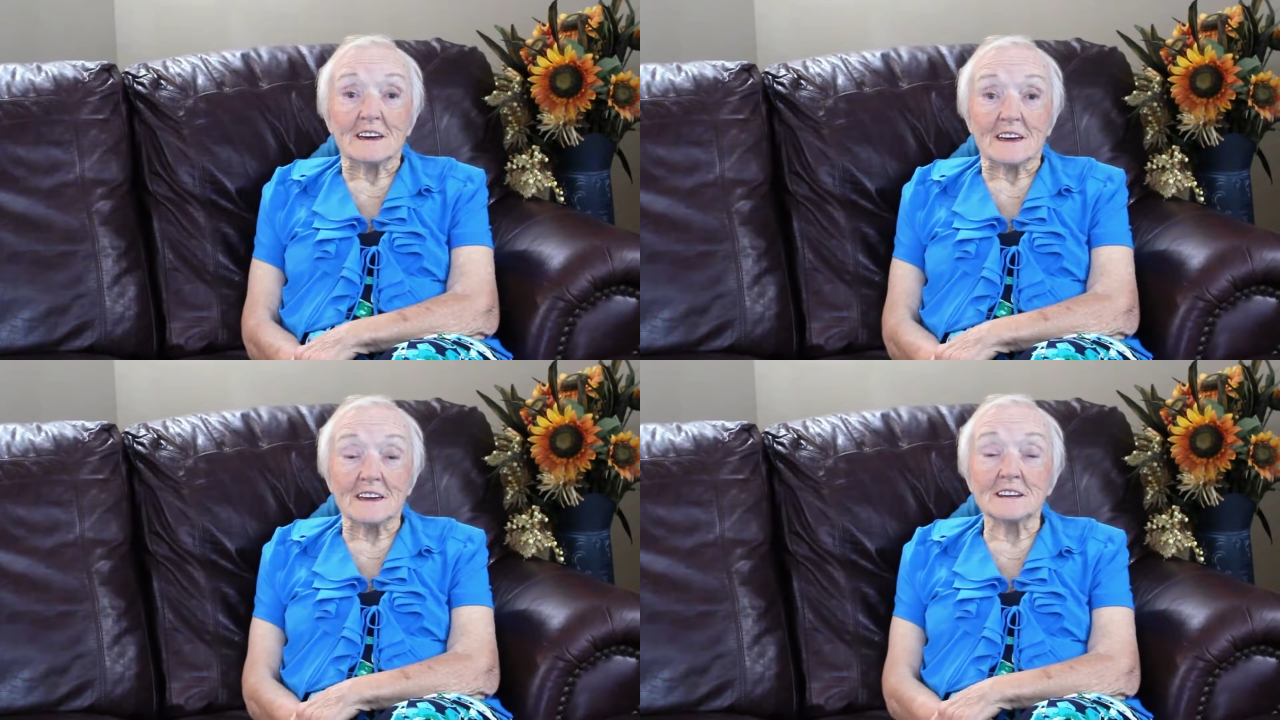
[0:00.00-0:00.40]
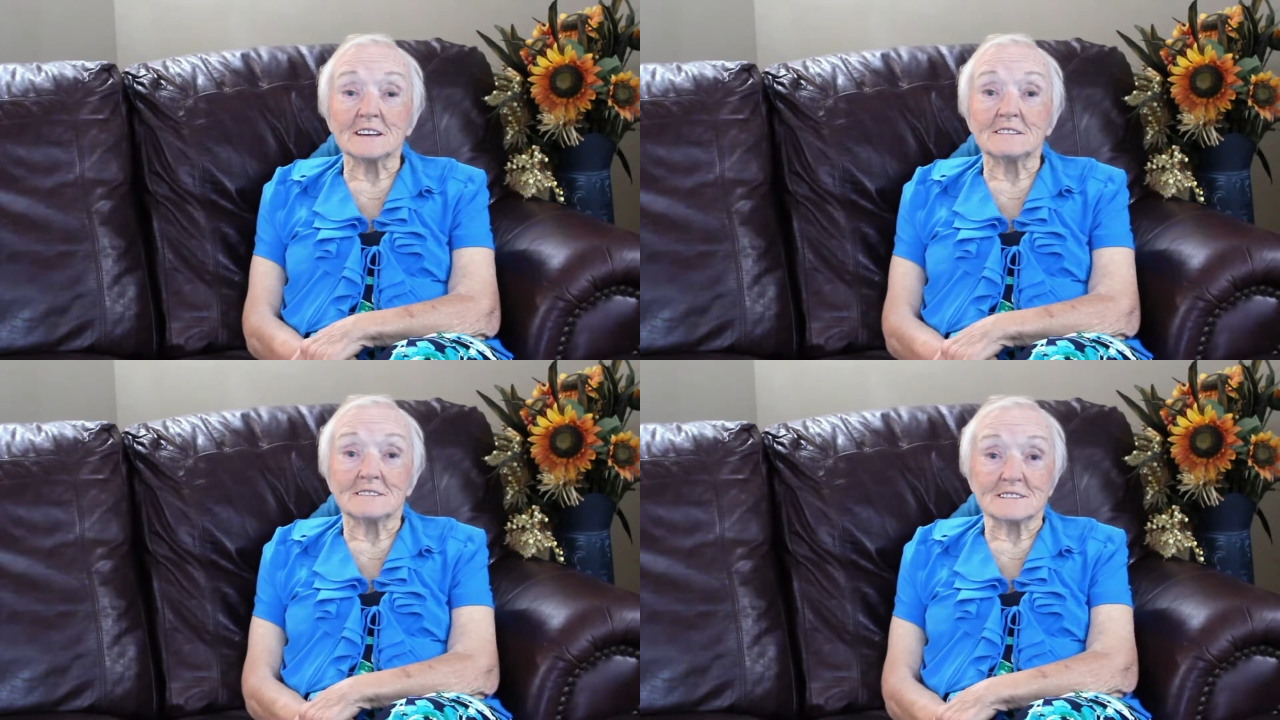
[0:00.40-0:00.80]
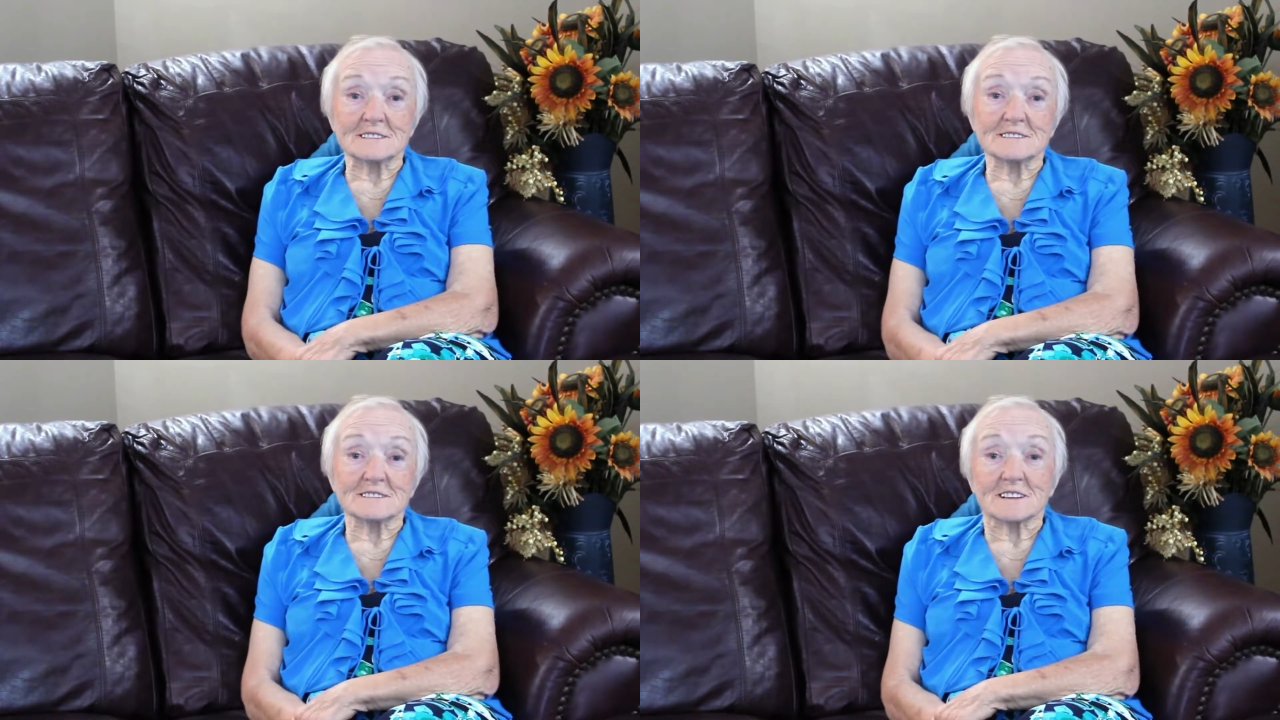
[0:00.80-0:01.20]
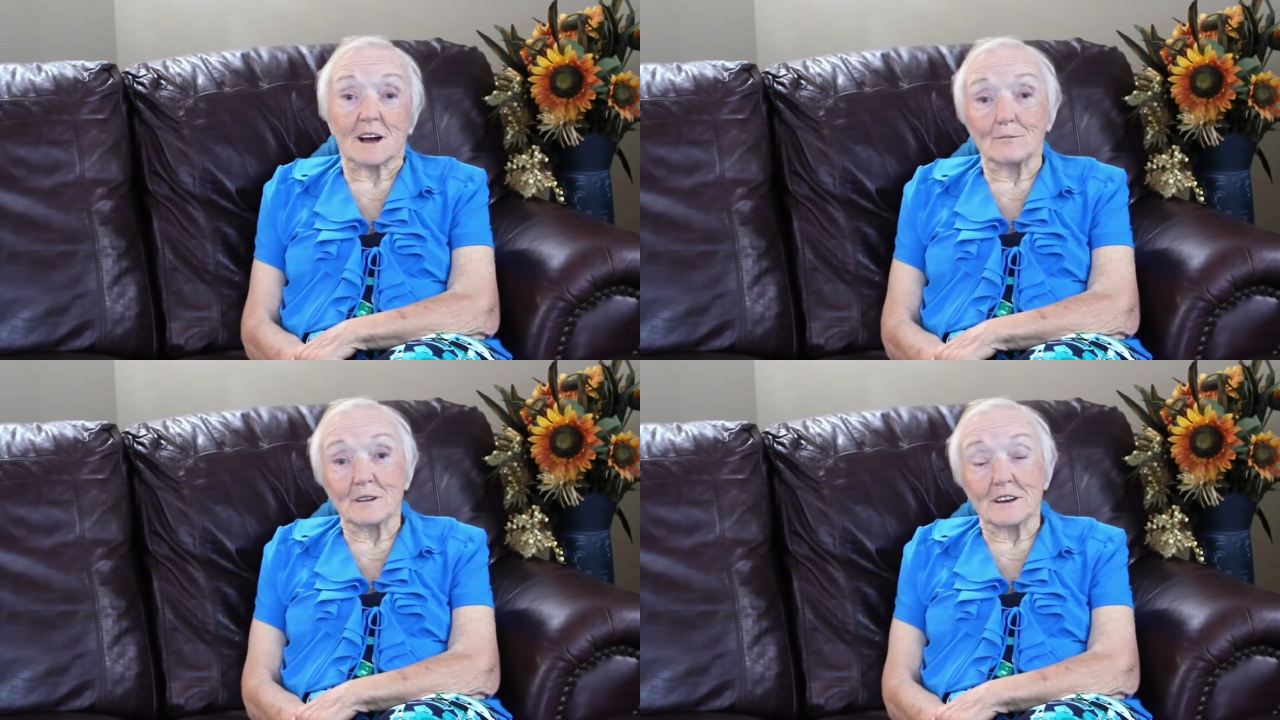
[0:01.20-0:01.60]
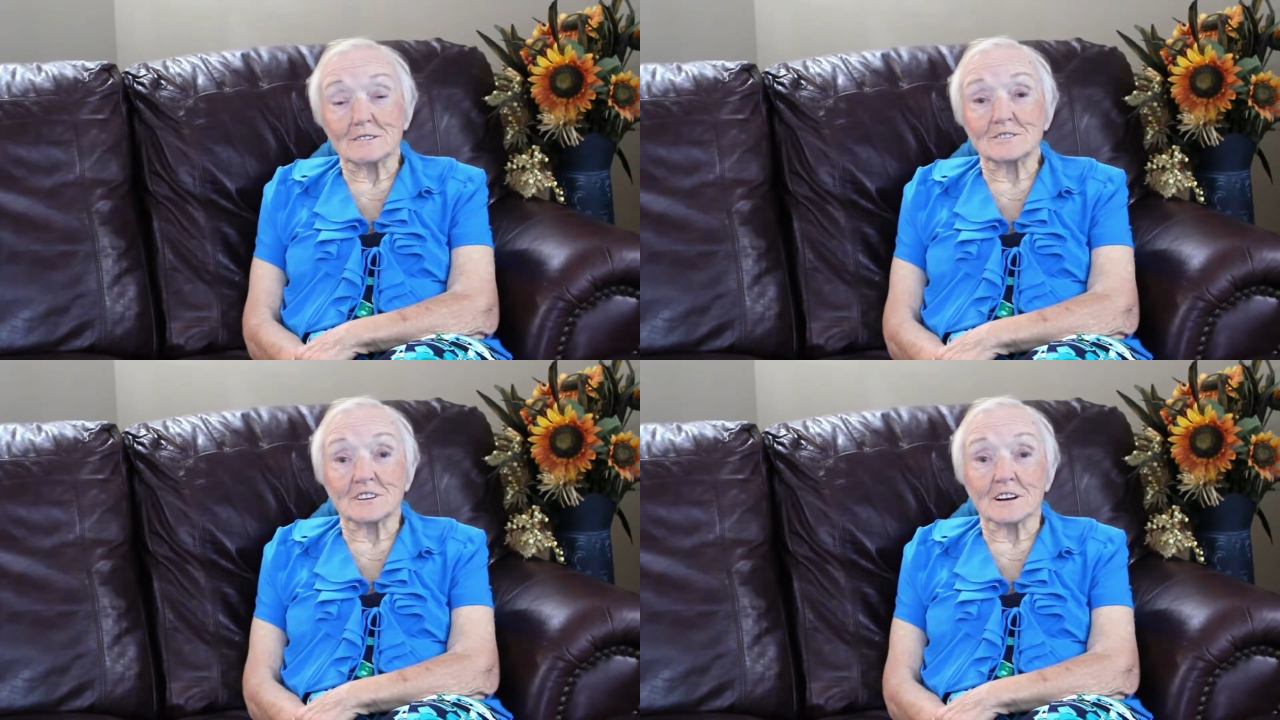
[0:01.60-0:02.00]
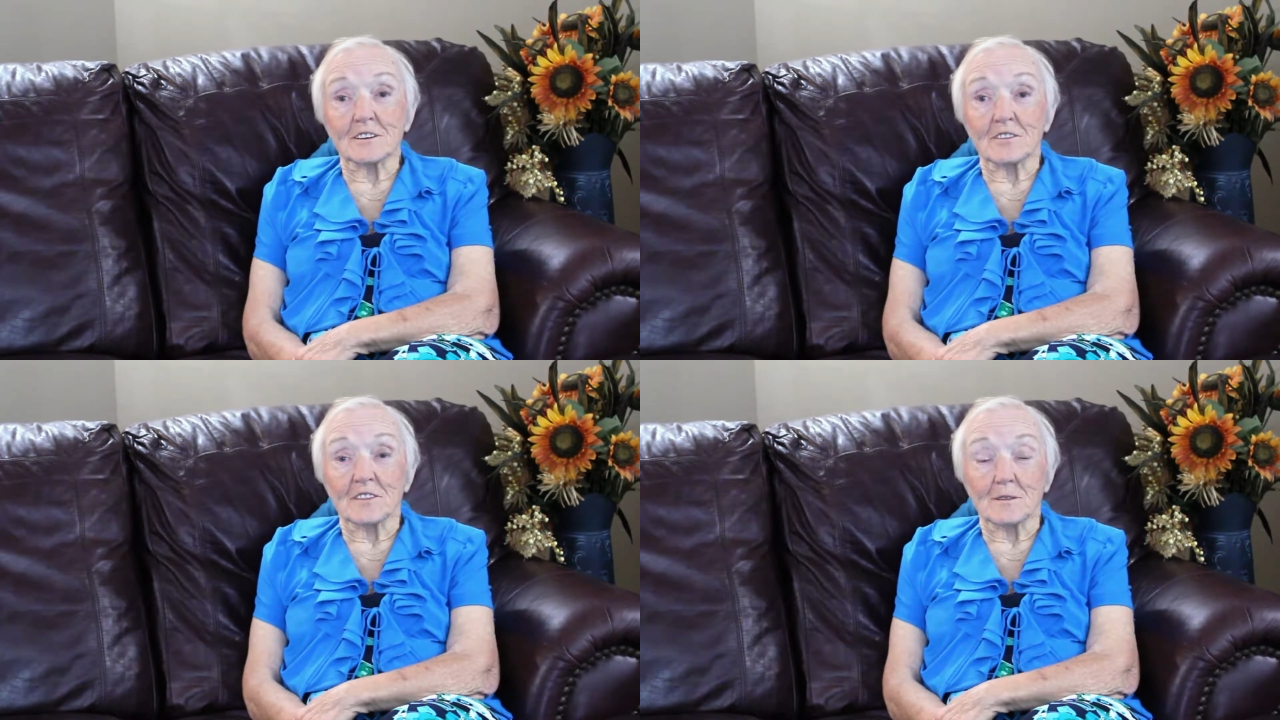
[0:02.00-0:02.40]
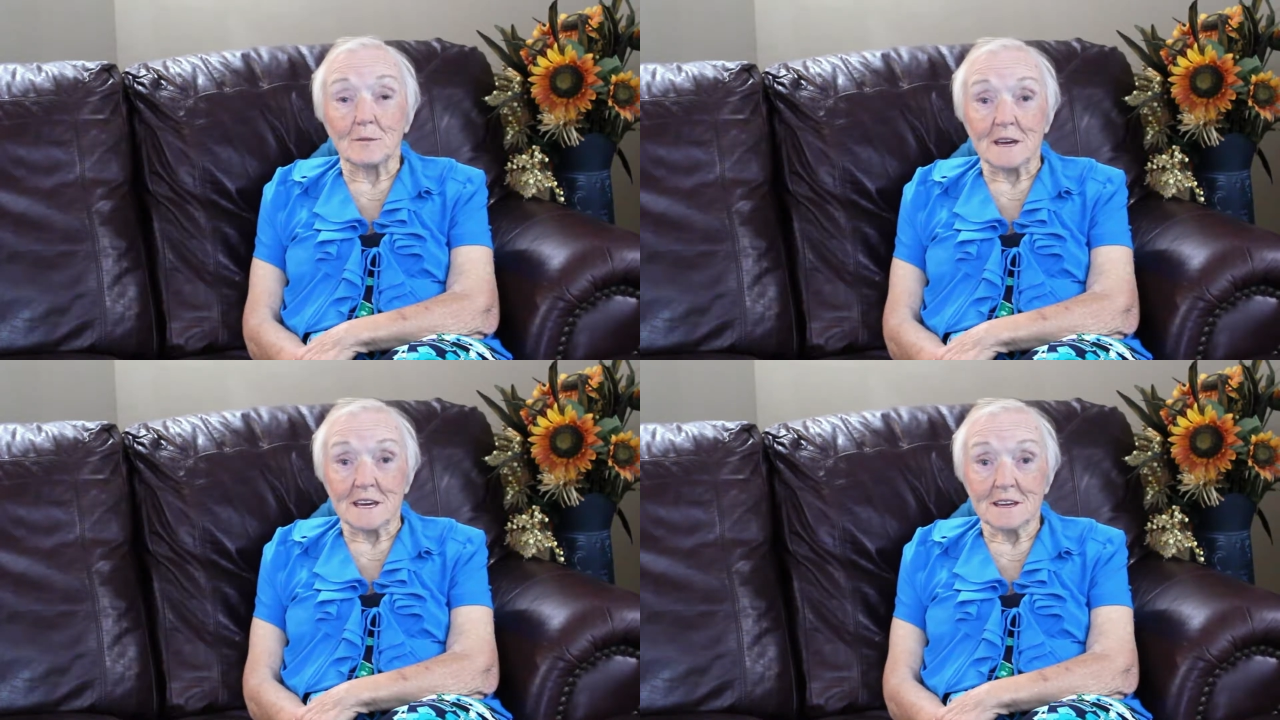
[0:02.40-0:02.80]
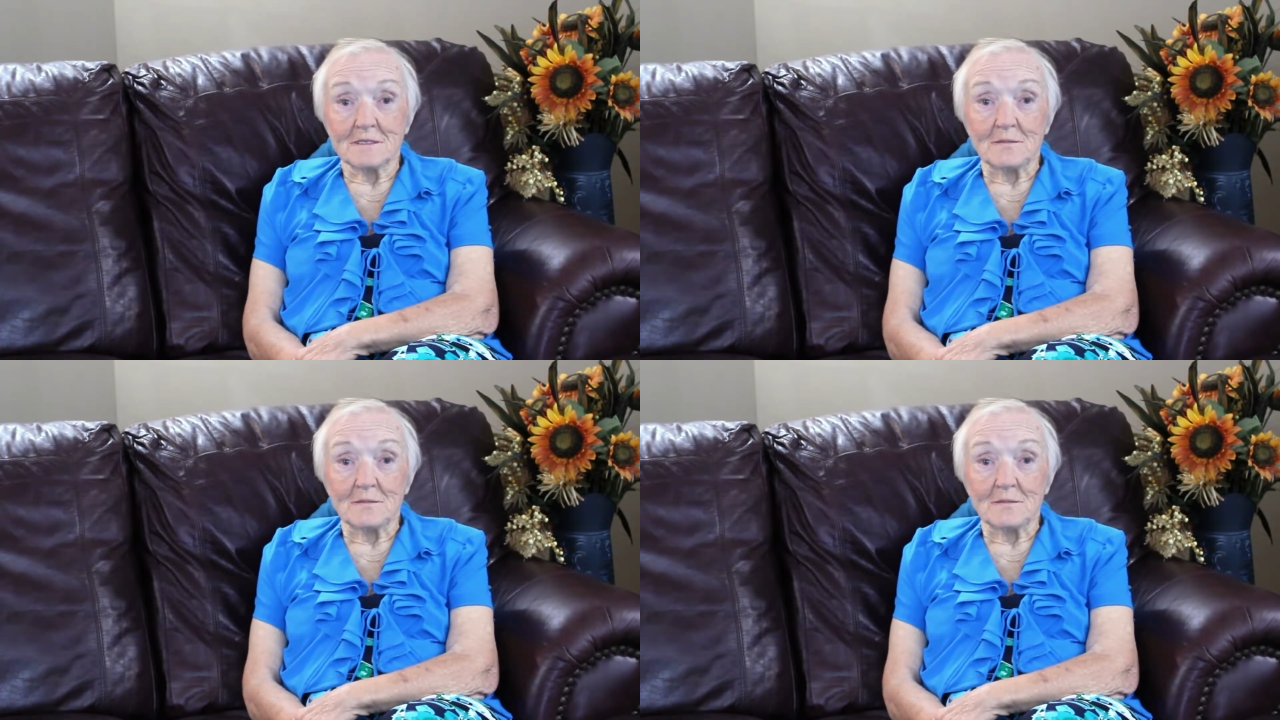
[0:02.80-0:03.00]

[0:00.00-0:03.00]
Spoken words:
Enid is a couple of years younger than me.